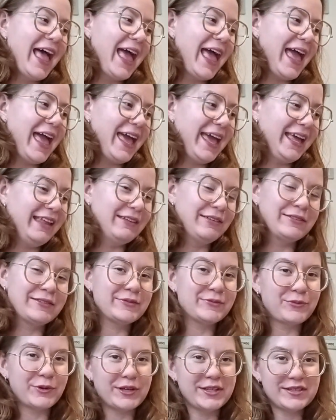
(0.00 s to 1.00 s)
and
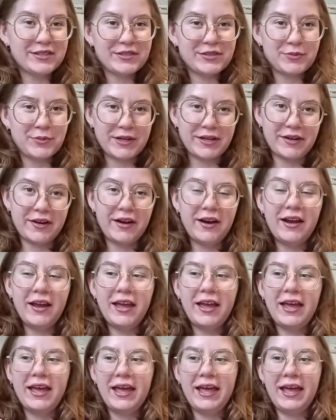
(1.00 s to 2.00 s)
one is a sweater
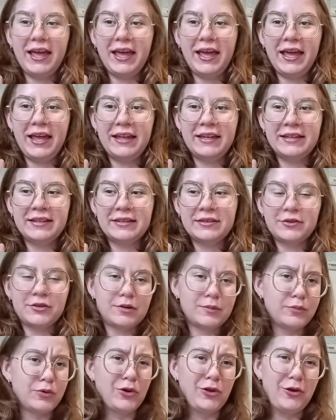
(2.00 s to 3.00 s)
or
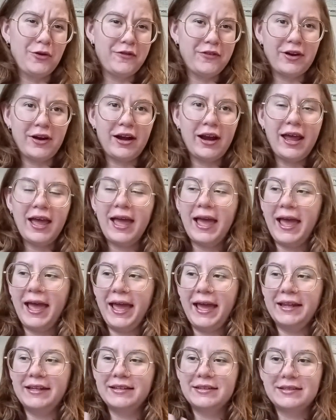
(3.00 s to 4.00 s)
a pullover,
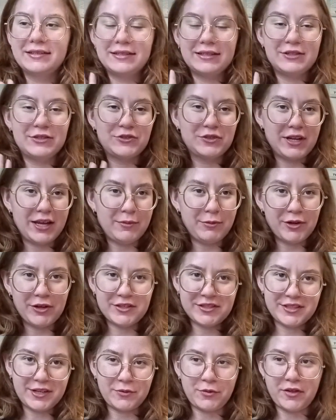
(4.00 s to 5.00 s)
and today I'm going to
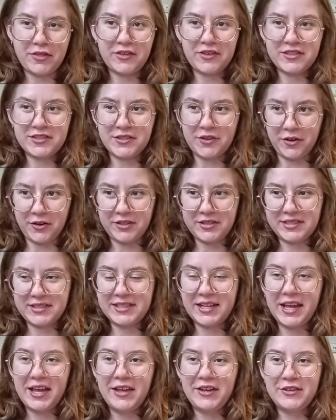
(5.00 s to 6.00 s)
start with the socks.
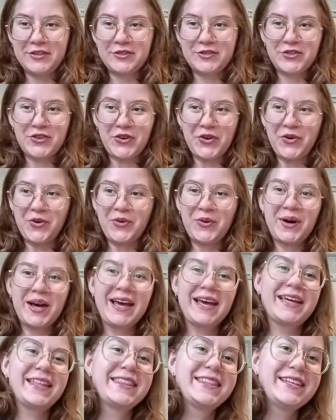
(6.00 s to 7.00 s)

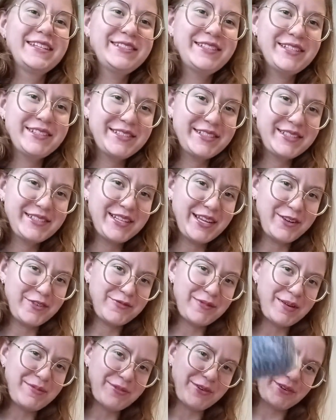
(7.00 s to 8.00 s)
So this is the state of
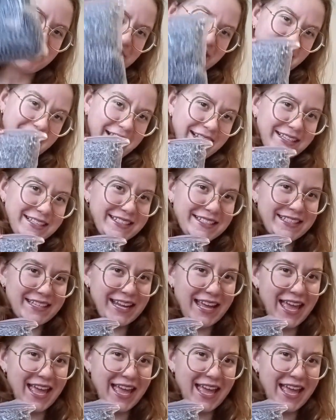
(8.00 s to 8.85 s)
my project.